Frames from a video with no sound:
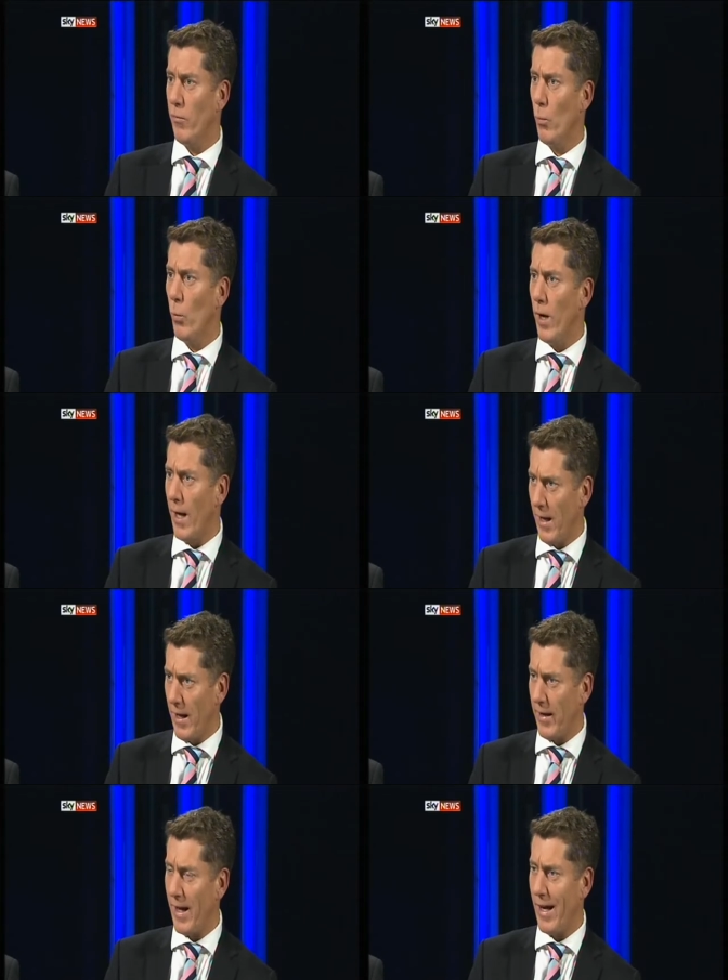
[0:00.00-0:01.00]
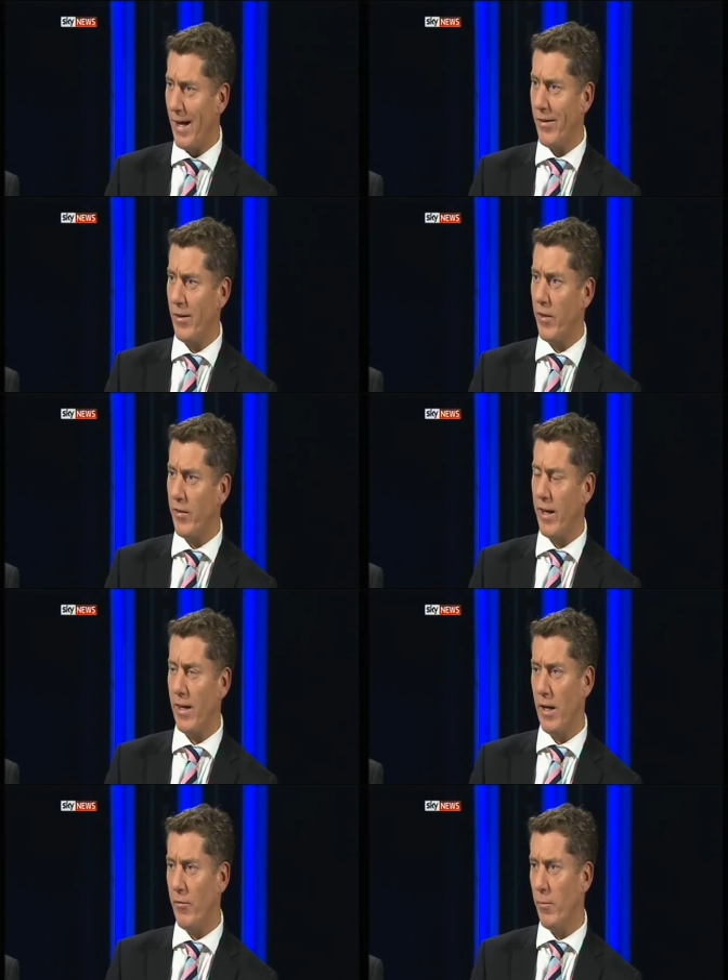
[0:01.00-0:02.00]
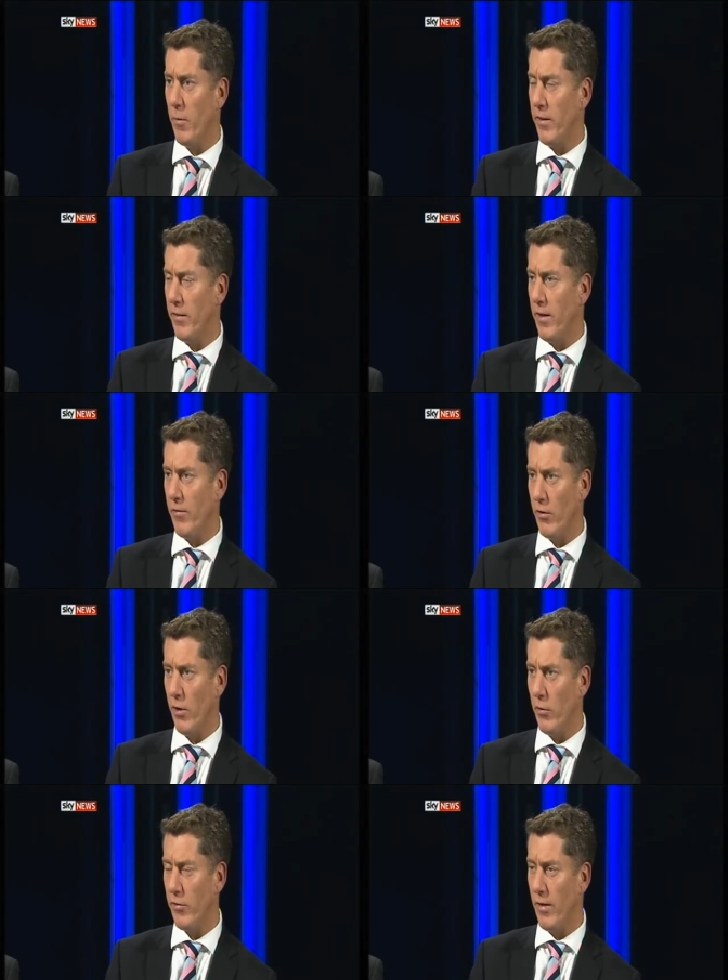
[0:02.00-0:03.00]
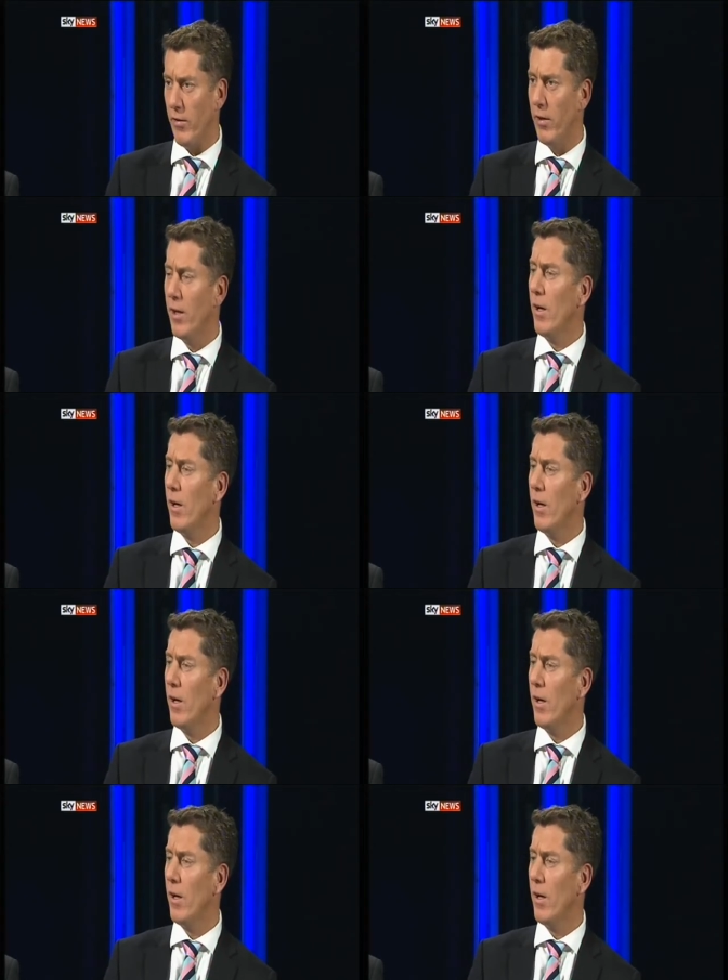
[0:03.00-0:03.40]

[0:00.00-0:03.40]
well out of hand in the decade from 97 to 07.